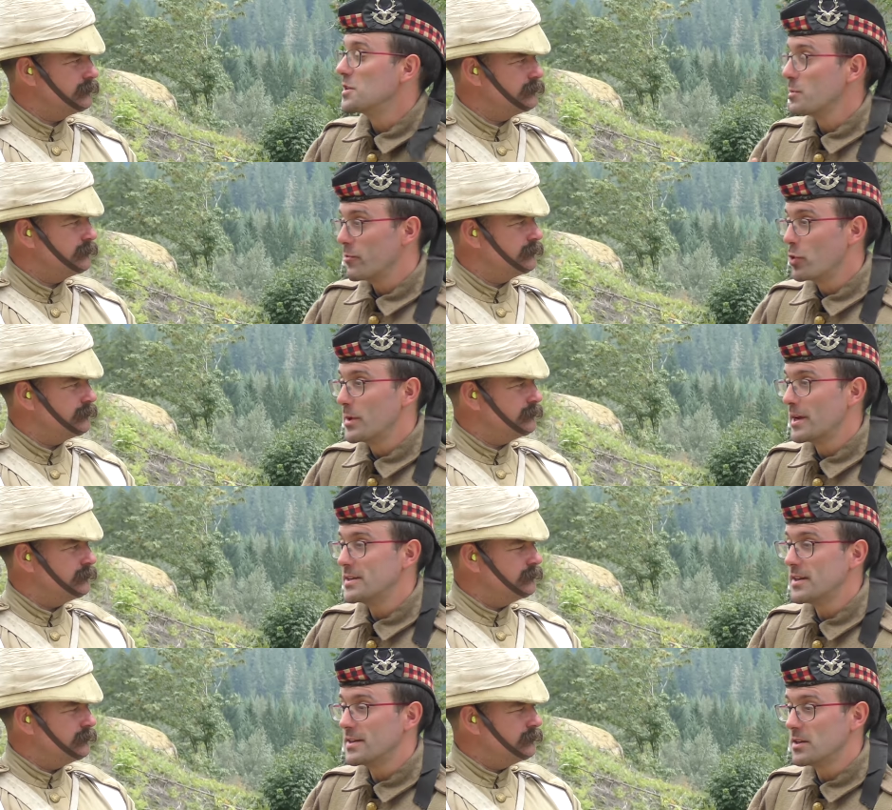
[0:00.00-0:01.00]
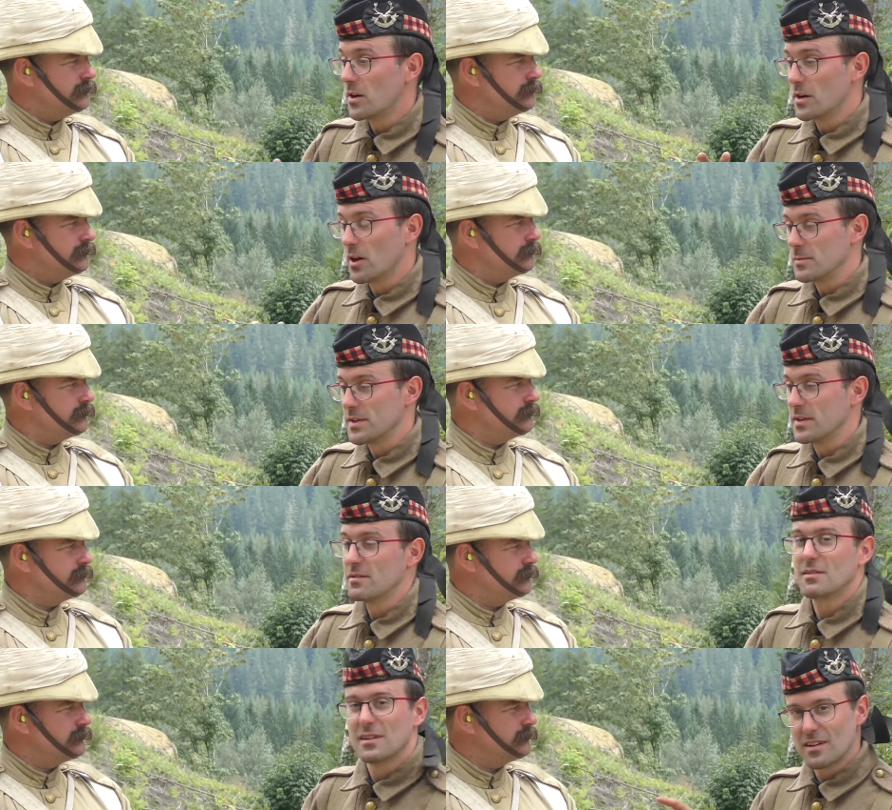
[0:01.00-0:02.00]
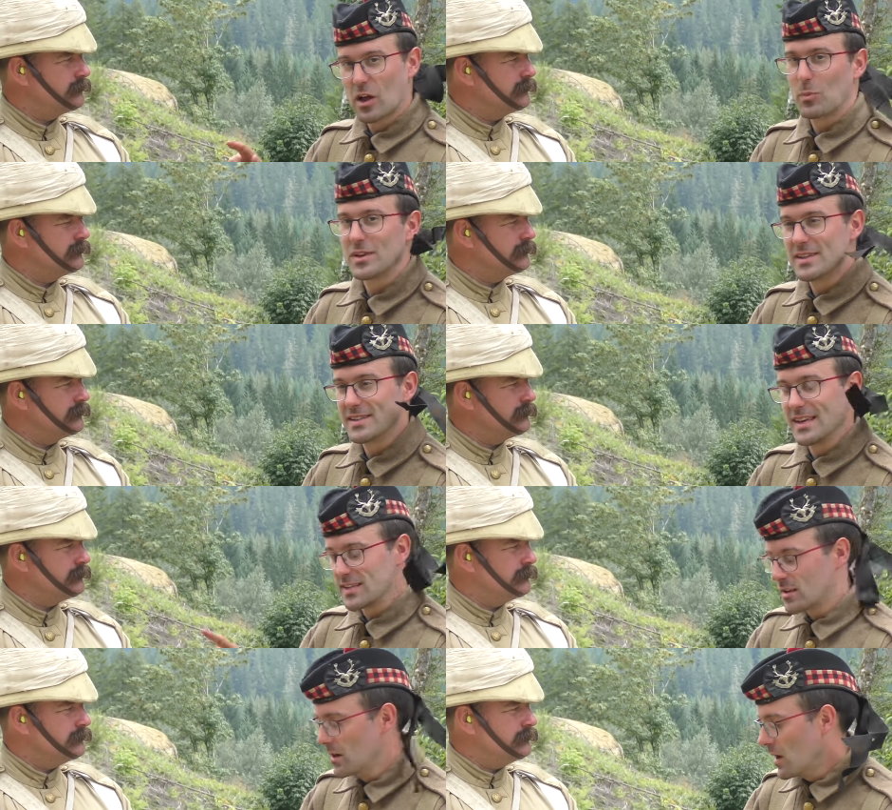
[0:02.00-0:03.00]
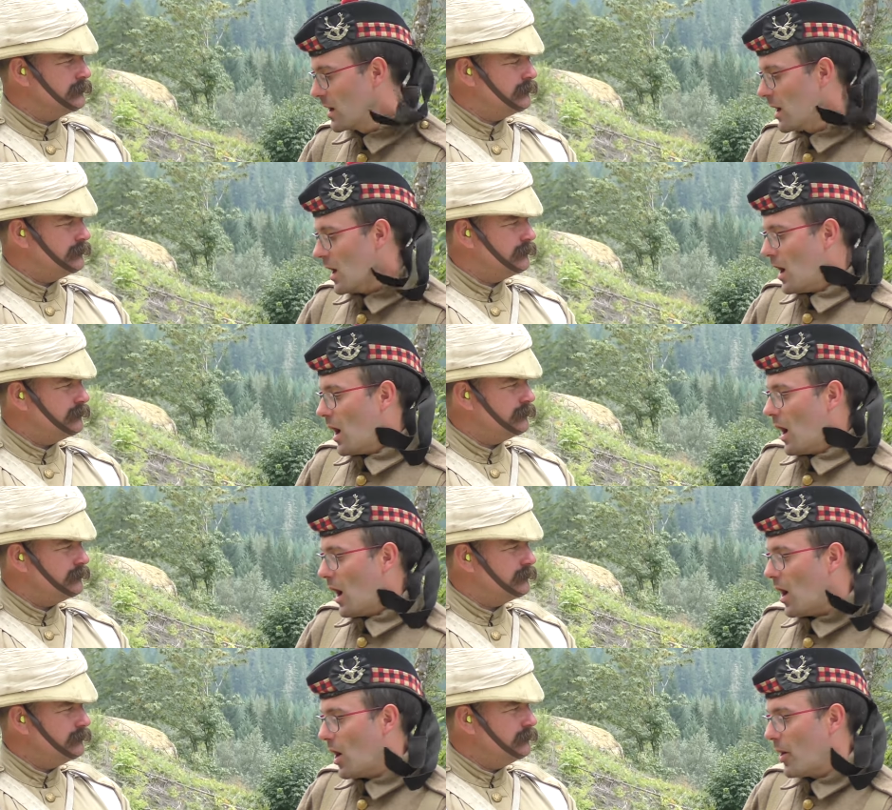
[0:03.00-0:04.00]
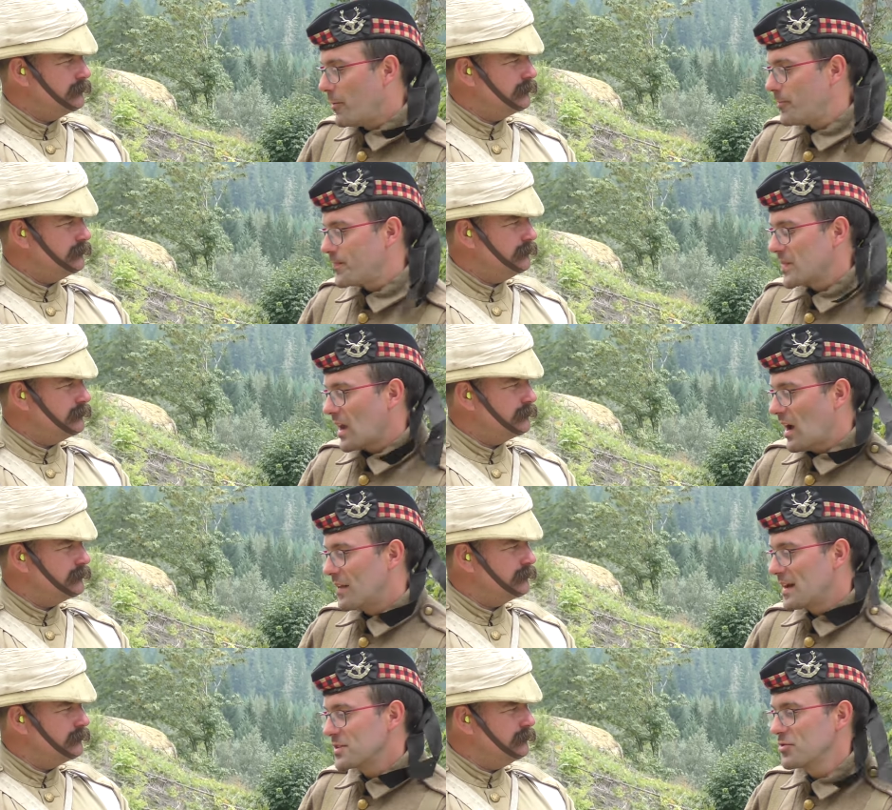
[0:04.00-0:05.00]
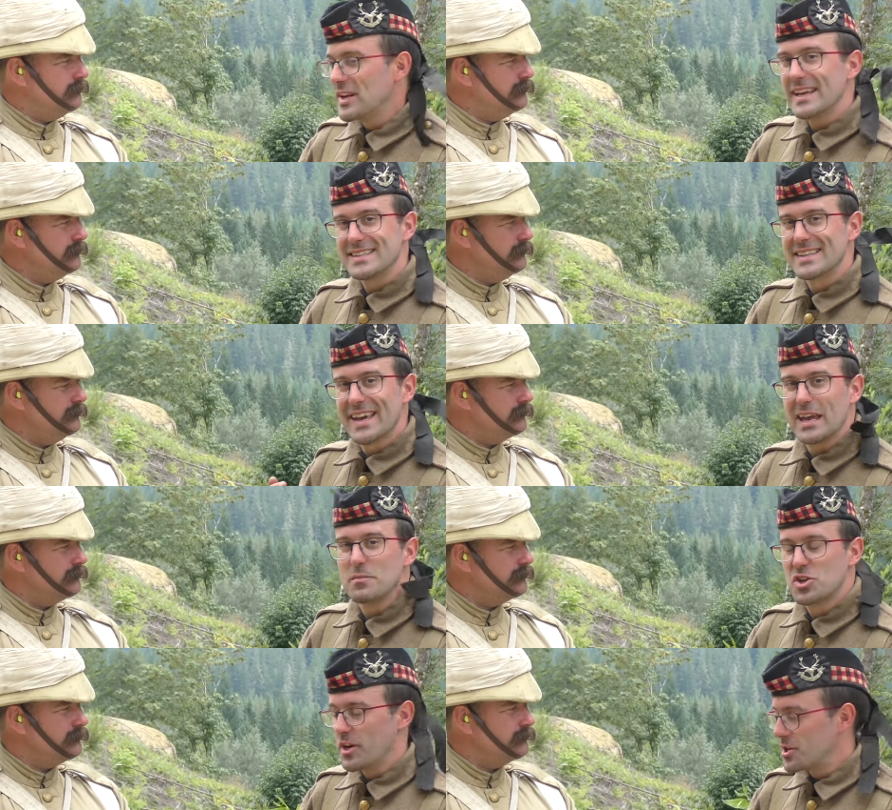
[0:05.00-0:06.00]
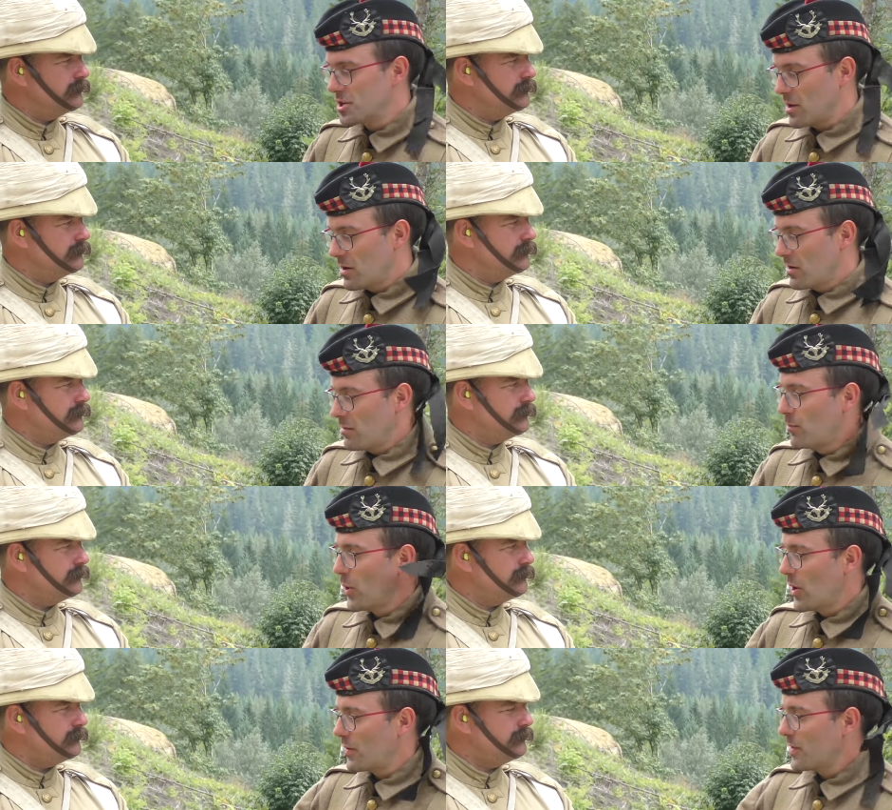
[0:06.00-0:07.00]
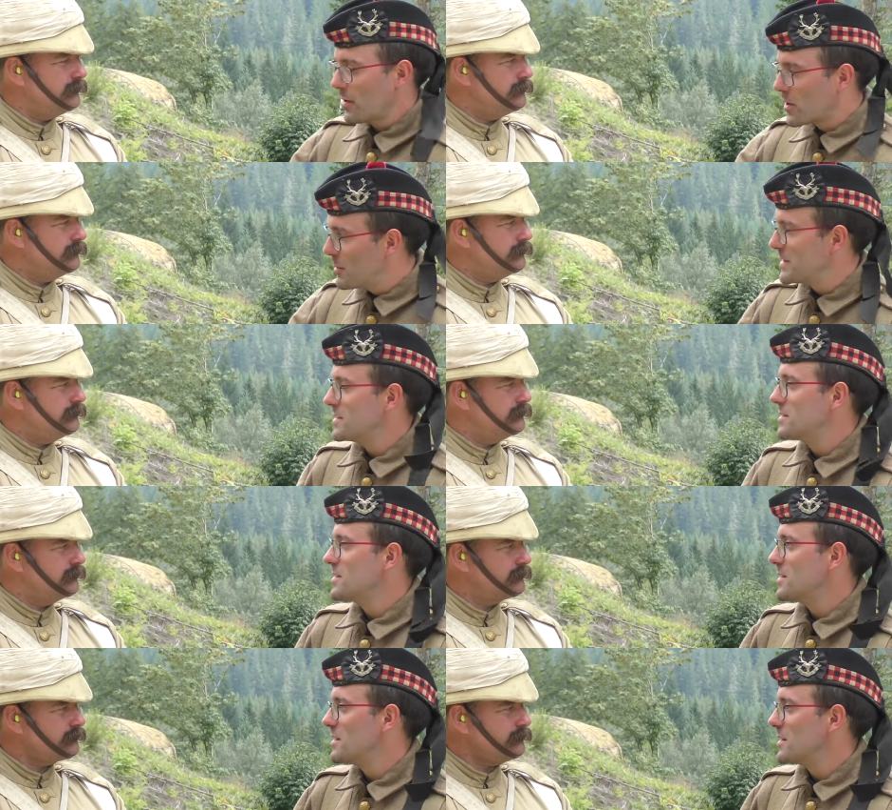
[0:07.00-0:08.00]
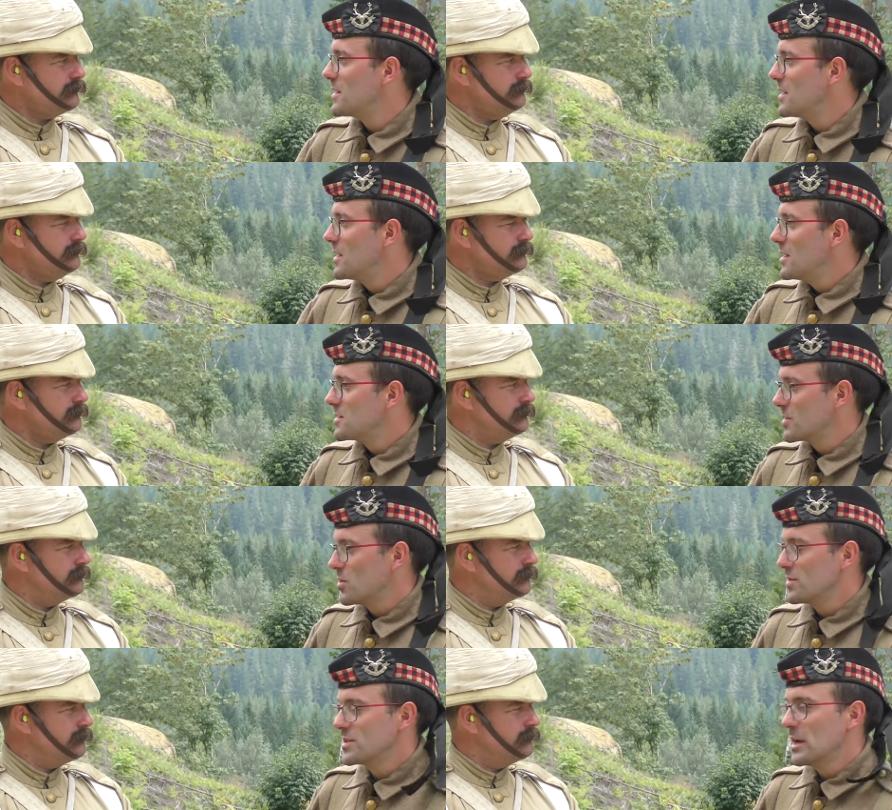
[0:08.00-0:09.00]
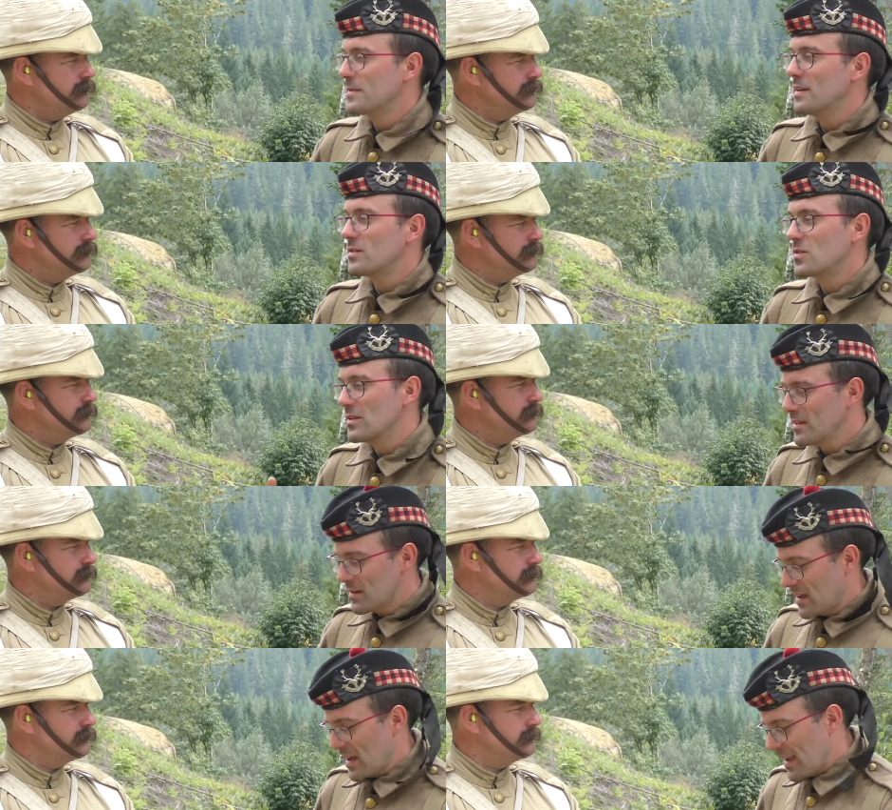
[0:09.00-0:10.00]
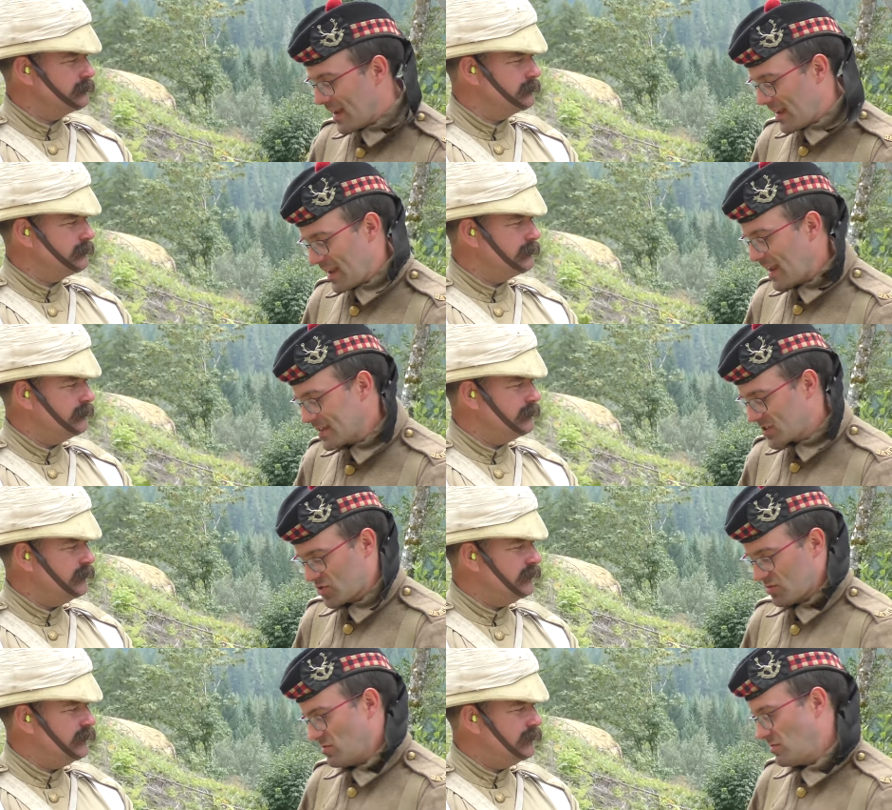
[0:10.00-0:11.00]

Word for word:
Speaker 1: the Schmidt-Rubin eighteen eighty-nine comes in a couple of years later. Um, and that's really, it's a game changer, but they're committed to the to the concept. It's it's